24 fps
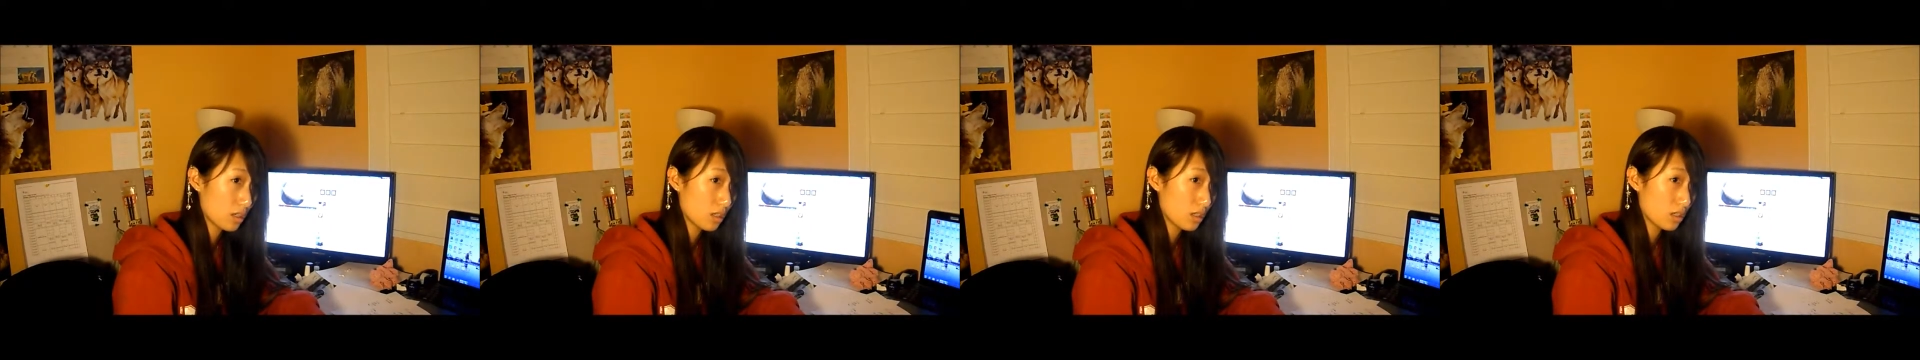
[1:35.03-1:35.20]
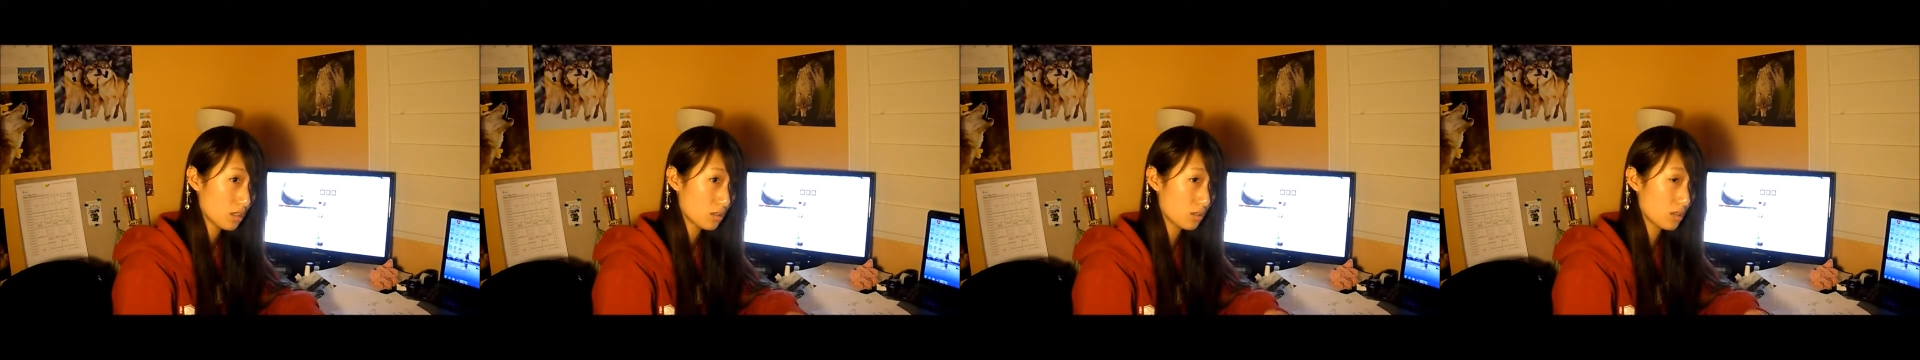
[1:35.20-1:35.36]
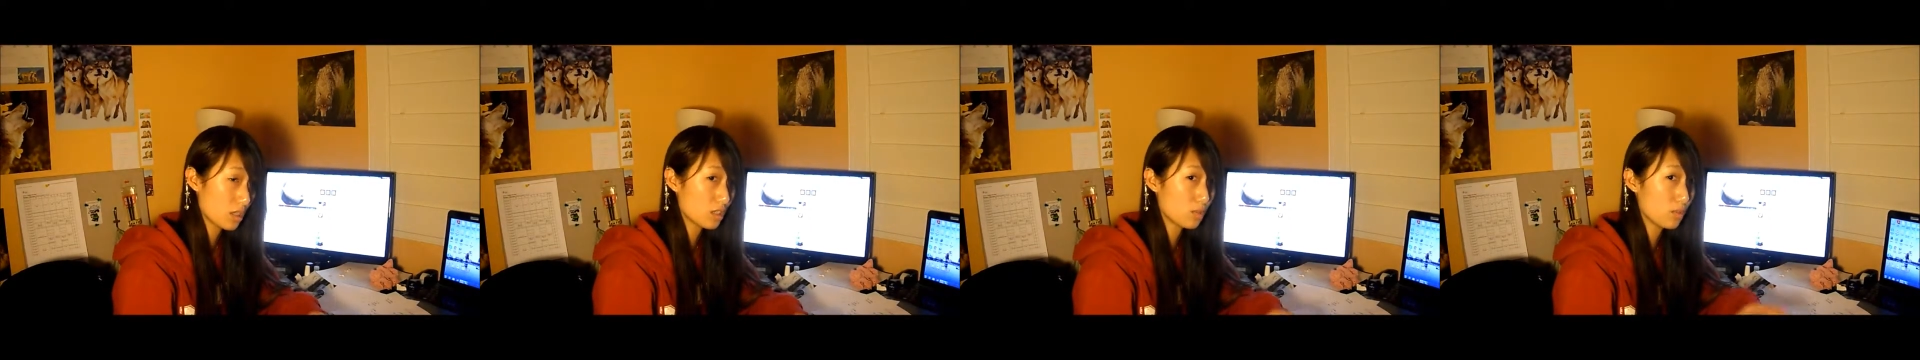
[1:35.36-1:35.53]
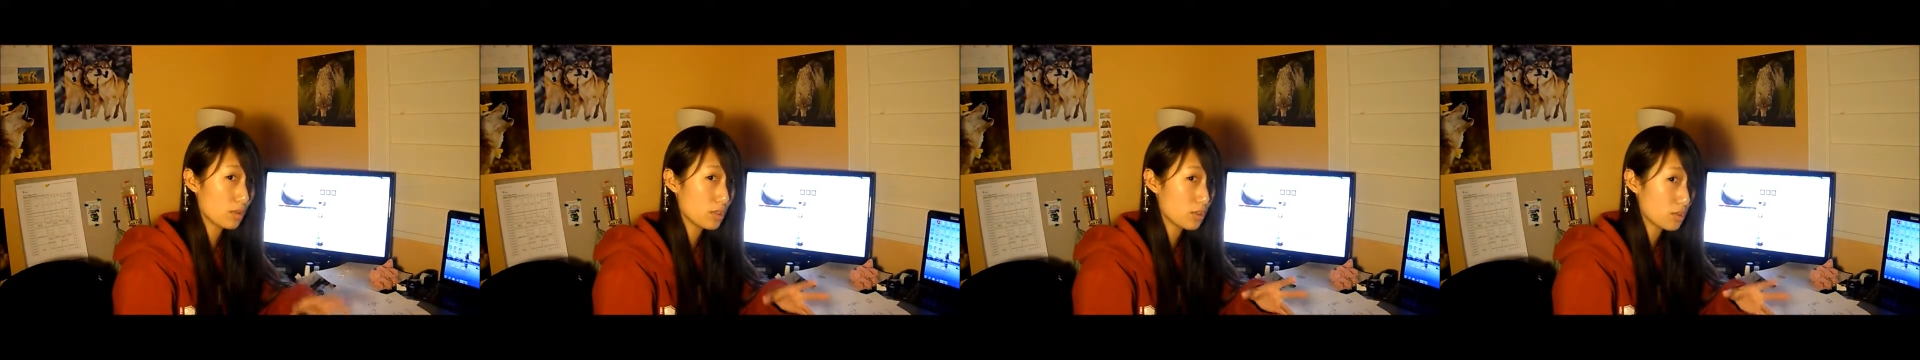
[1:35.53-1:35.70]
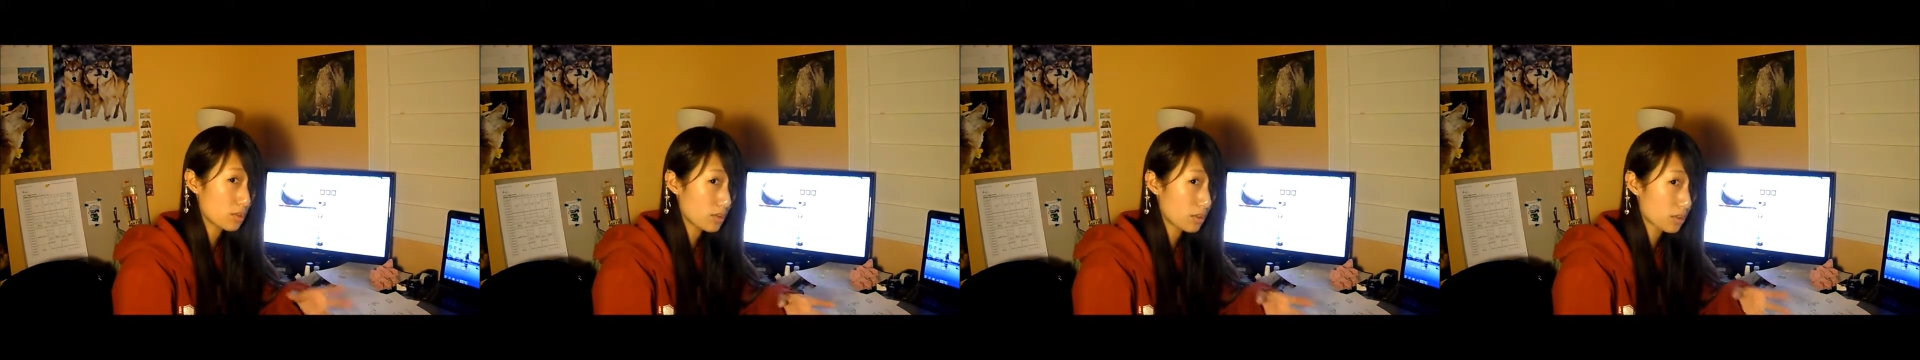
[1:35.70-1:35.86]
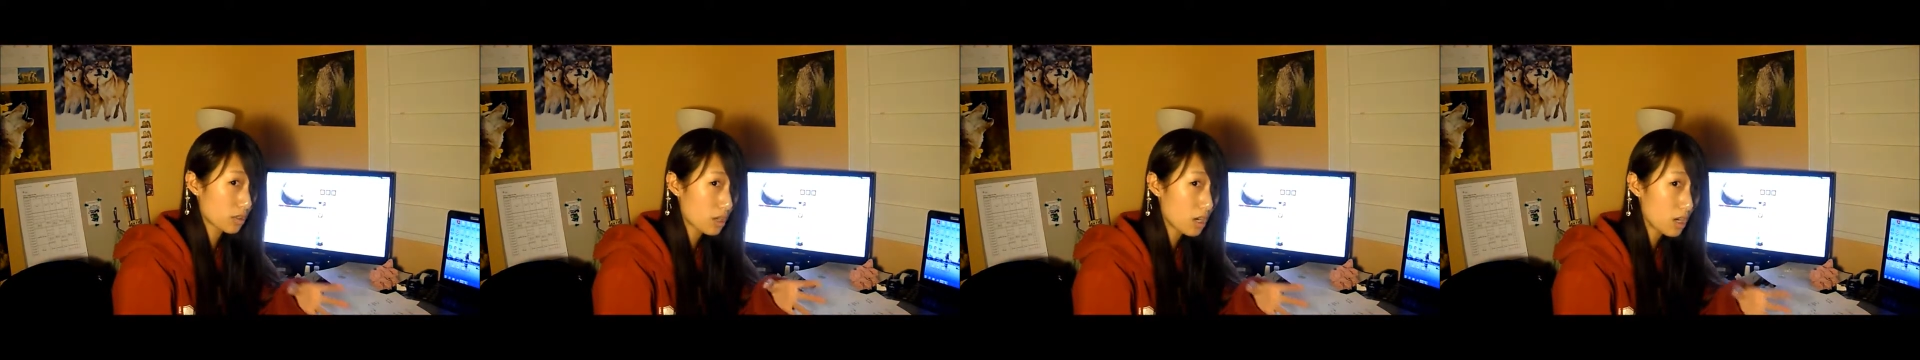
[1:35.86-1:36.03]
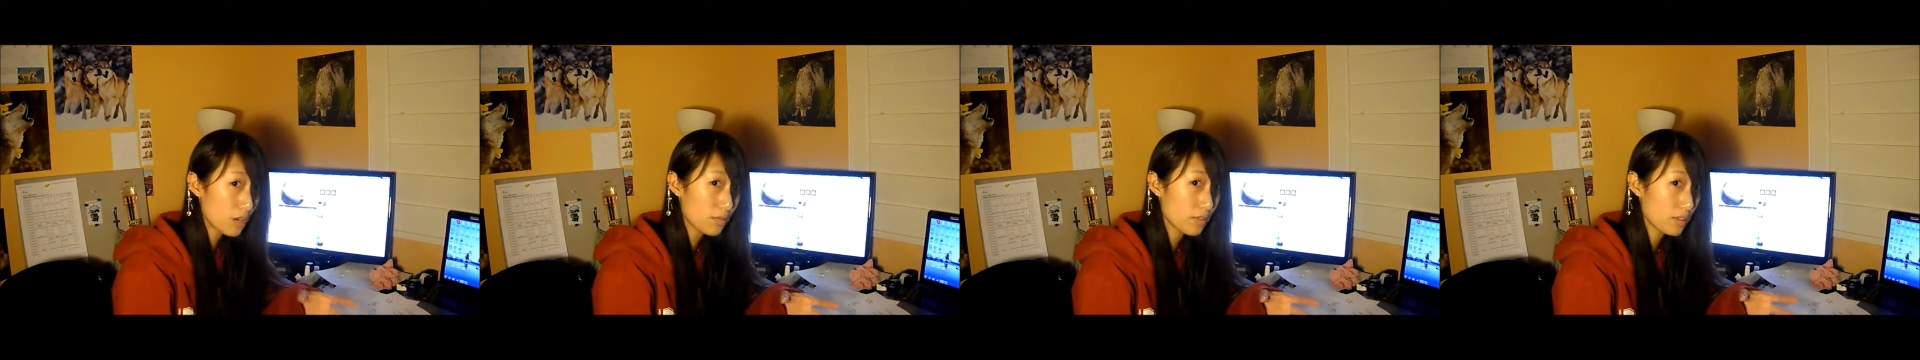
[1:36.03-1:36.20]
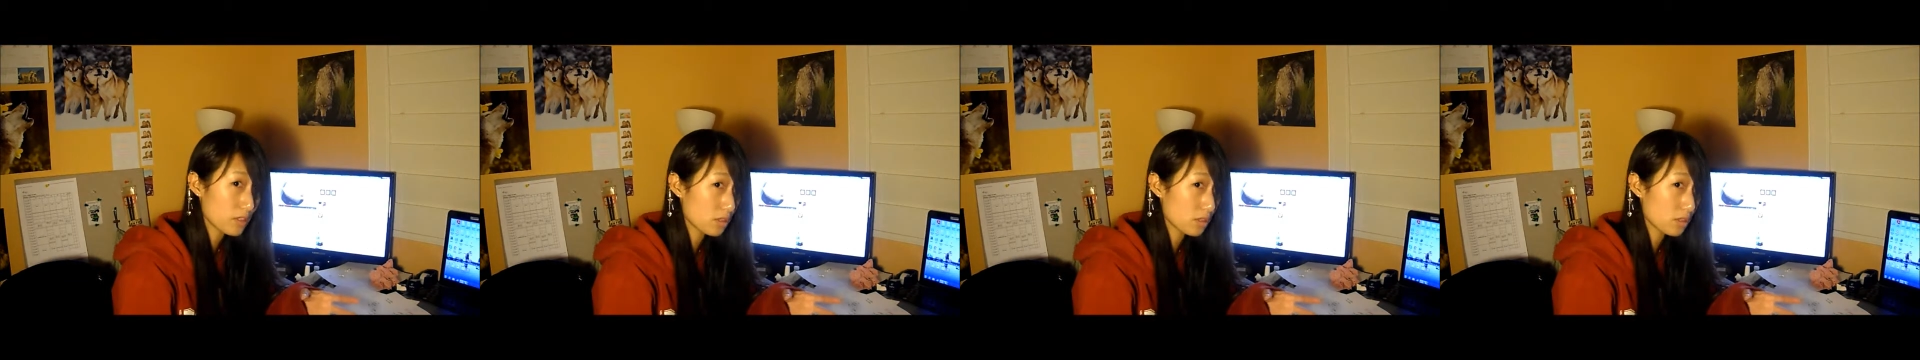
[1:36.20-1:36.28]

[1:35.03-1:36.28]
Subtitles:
So that's why you drink your coffee,